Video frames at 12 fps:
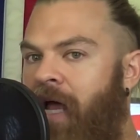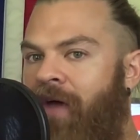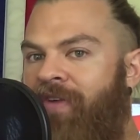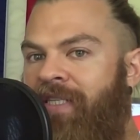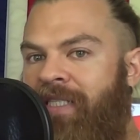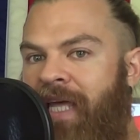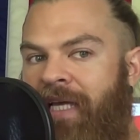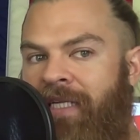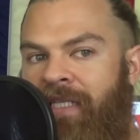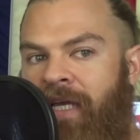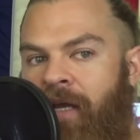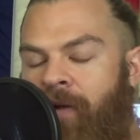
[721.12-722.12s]
and a lot of these
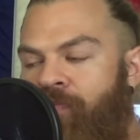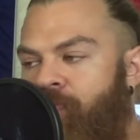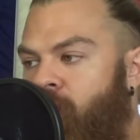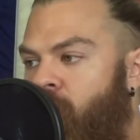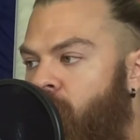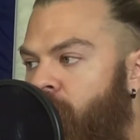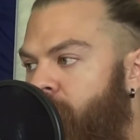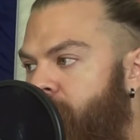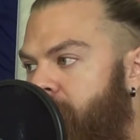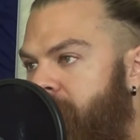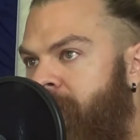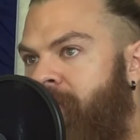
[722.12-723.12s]
things,
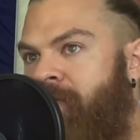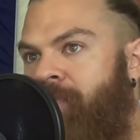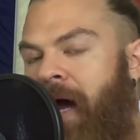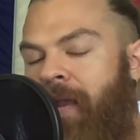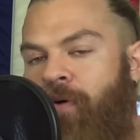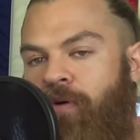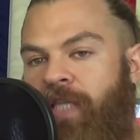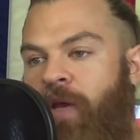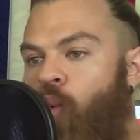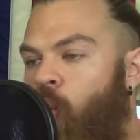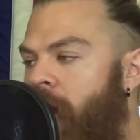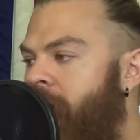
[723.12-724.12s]
some of these bodybuilders, they
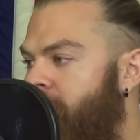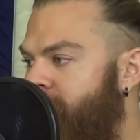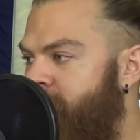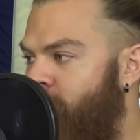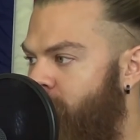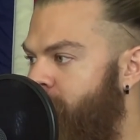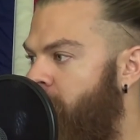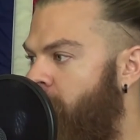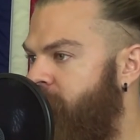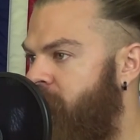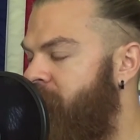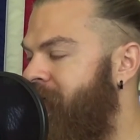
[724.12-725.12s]
win on certain
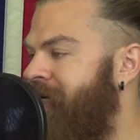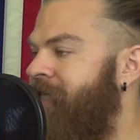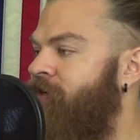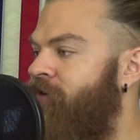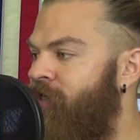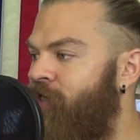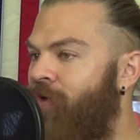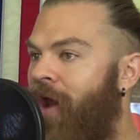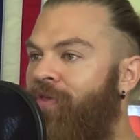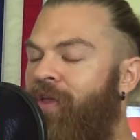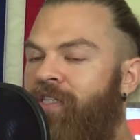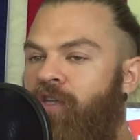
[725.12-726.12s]
poses because that's their
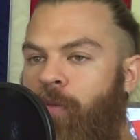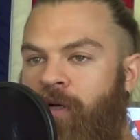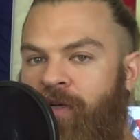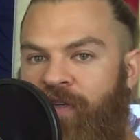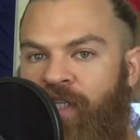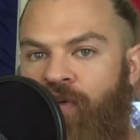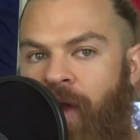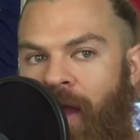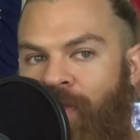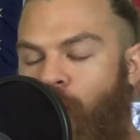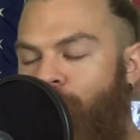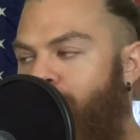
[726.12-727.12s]
strength. And it's so much of a
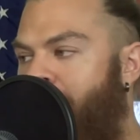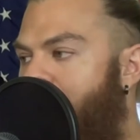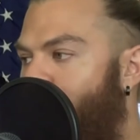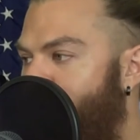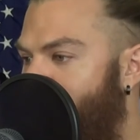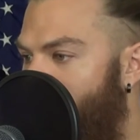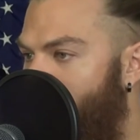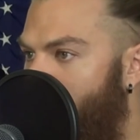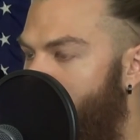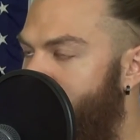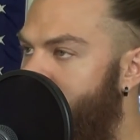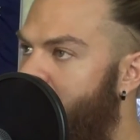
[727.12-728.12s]
strength, it overpowers other
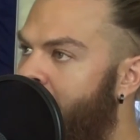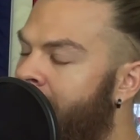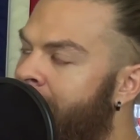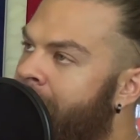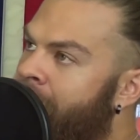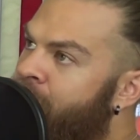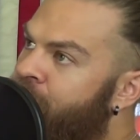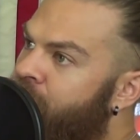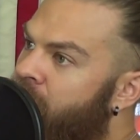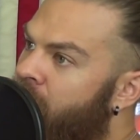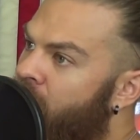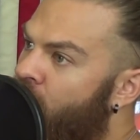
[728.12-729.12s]
ones.
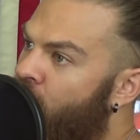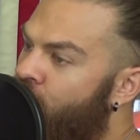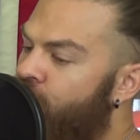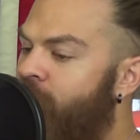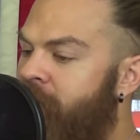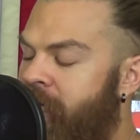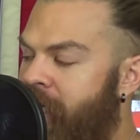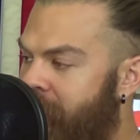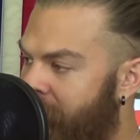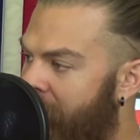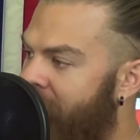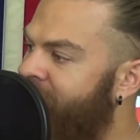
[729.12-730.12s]
You need in
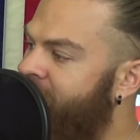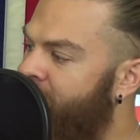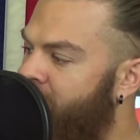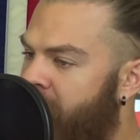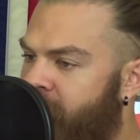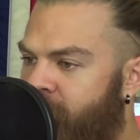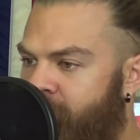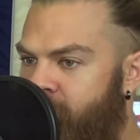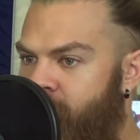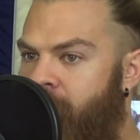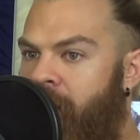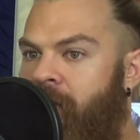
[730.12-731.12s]
life to play to your
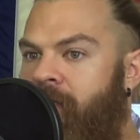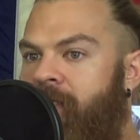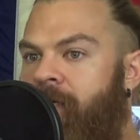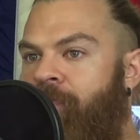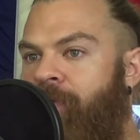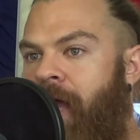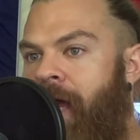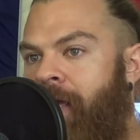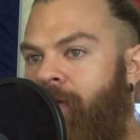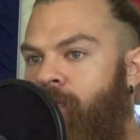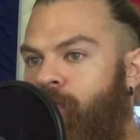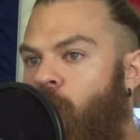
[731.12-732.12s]
strengths.
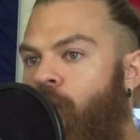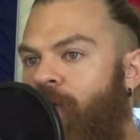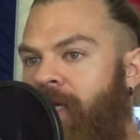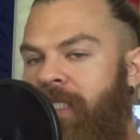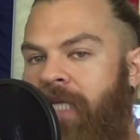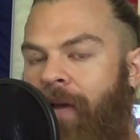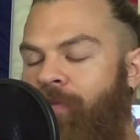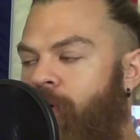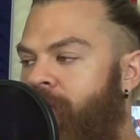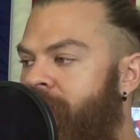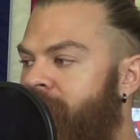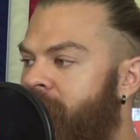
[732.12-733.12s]
And more recently, I'm
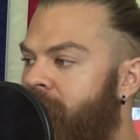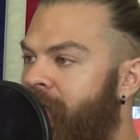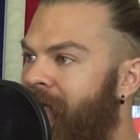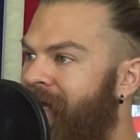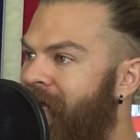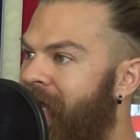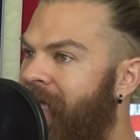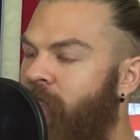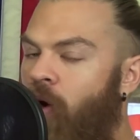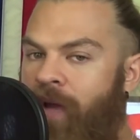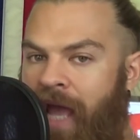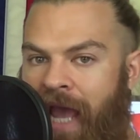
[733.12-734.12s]
doing this. It's
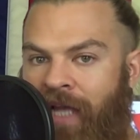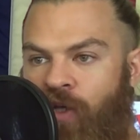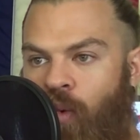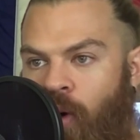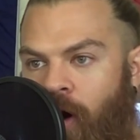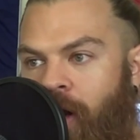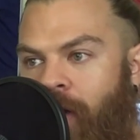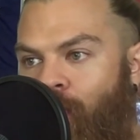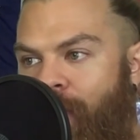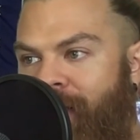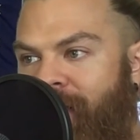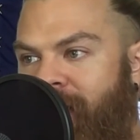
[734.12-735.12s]
okay to work on
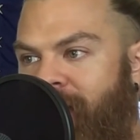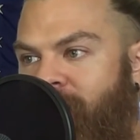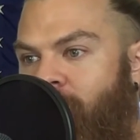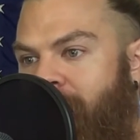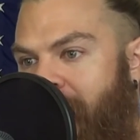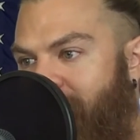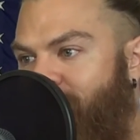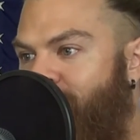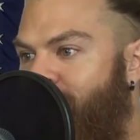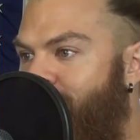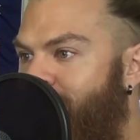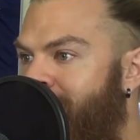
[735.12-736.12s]
weaknesses. It's okay
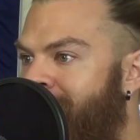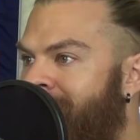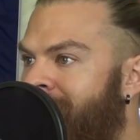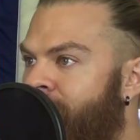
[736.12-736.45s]
to